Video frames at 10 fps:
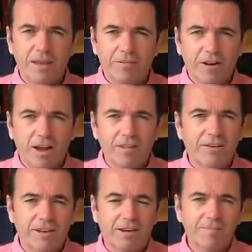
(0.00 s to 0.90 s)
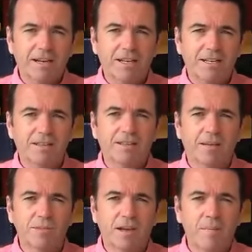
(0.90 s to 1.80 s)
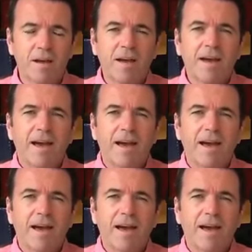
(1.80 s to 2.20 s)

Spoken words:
If you like the video, click the thumbs up.